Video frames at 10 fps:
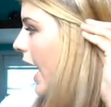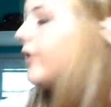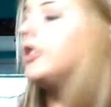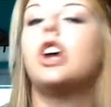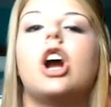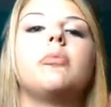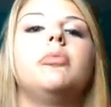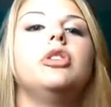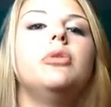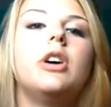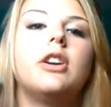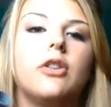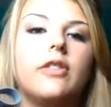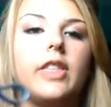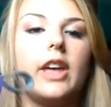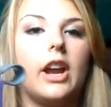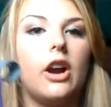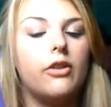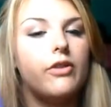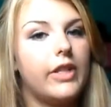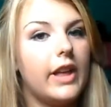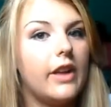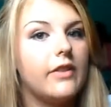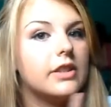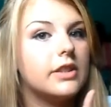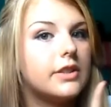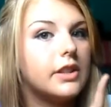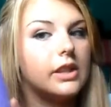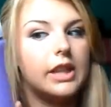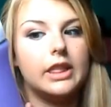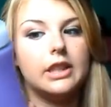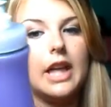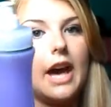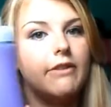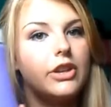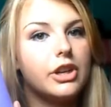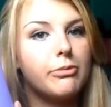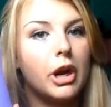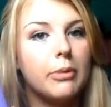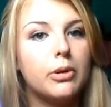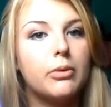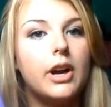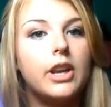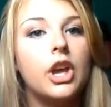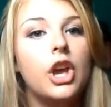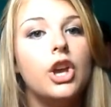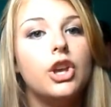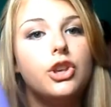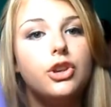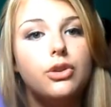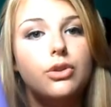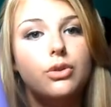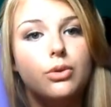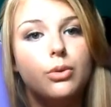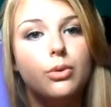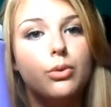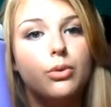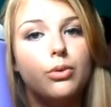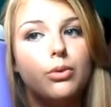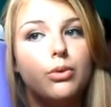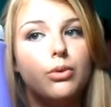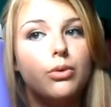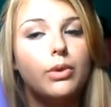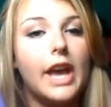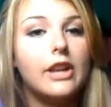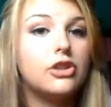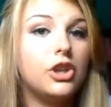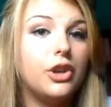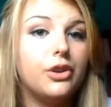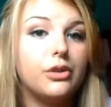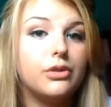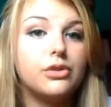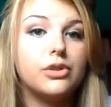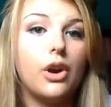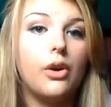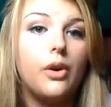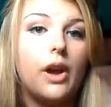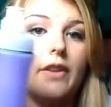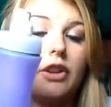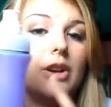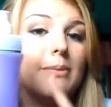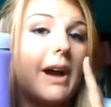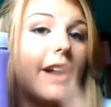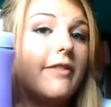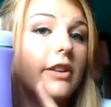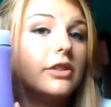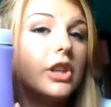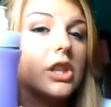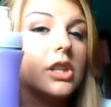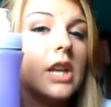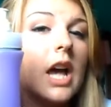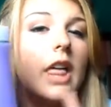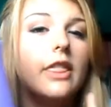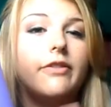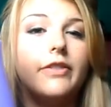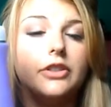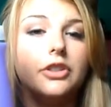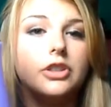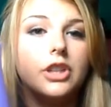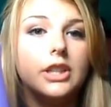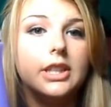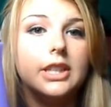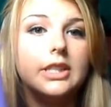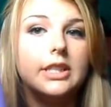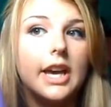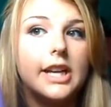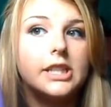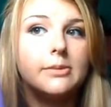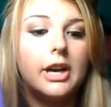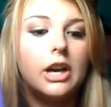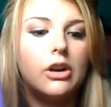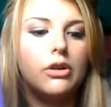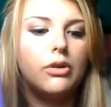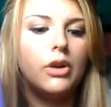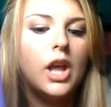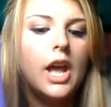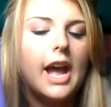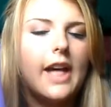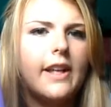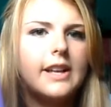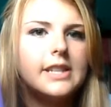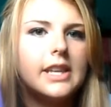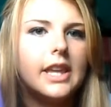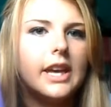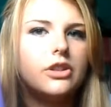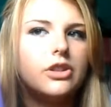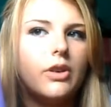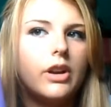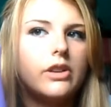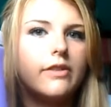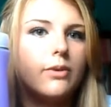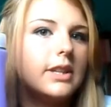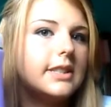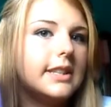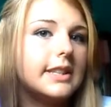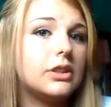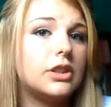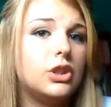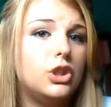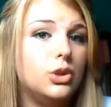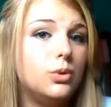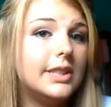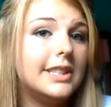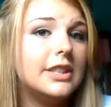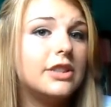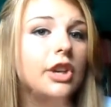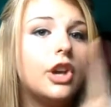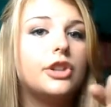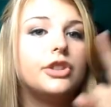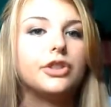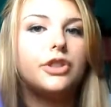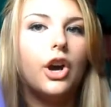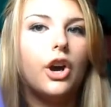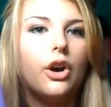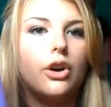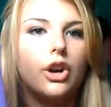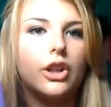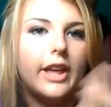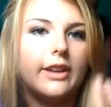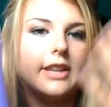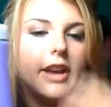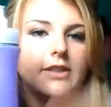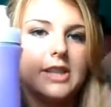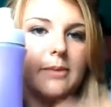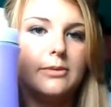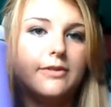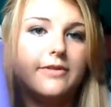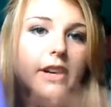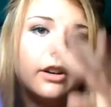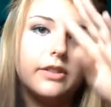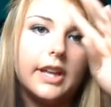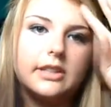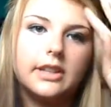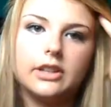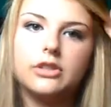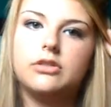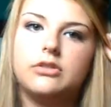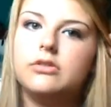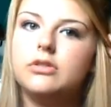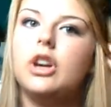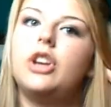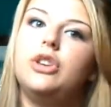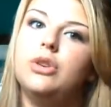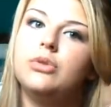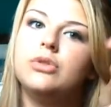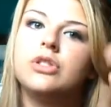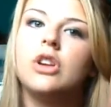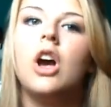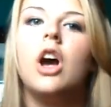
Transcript: I have the dark blue one over there. This is the like the lavender purple one. You get 2, so, and then you can buy filters. The filters on these last about, I think it said like 246 uses, so, or like every time you fill, that's like a use.